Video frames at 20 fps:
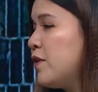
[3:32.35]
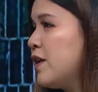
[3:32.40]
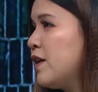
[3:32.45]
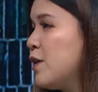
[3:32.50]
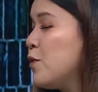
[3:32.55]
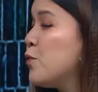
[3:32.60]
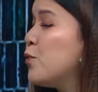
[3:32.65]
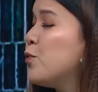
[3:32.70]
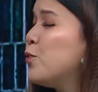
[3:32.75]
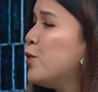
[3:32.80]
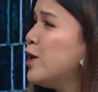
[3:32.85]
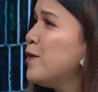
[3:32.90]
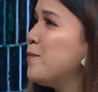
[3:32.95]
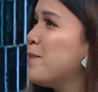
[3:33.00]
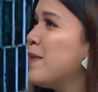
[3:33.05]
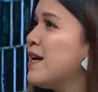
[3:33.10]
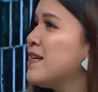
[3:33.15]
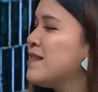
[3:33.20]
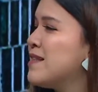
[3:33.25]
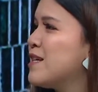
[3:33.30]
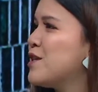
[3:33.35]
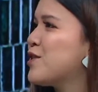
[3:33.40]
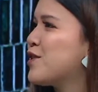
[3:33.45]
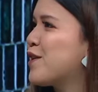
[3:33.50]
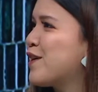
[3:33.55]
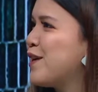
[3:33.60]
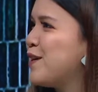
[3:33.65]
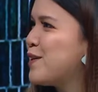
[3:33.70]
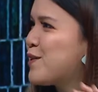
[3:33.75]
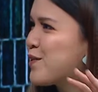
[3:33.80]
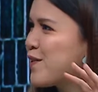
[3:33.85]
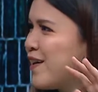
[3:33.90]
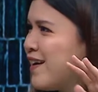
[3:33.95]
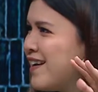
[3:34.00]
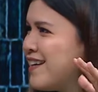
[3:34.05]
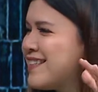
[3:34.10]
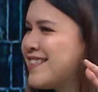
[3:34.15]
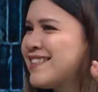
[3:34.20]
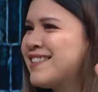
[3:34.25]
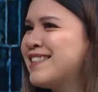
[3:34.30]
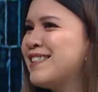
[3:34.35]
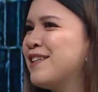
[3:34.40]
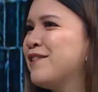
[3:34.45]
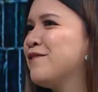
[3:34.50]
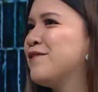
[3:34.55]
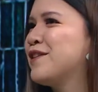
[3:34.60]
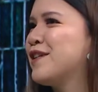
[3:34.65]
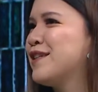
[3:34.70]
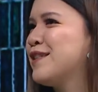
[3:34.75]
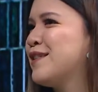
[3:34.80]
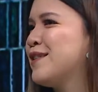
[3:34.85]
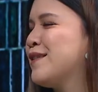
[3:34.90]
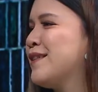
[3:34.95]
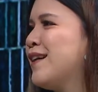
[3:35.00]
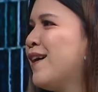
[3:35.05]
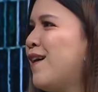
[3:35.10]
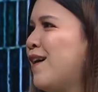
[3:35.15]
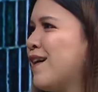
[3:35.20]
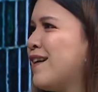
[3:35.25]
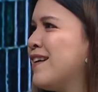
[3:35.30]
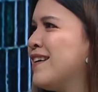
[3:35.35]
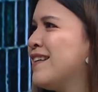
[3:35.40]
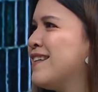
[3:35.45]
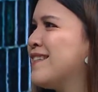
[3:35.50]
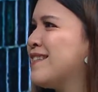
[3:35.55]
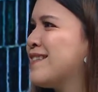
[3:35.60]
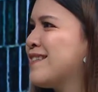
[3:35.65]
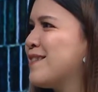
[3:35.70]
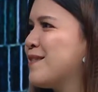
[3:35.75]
Yeah. What message are you trying to deliver to the audience?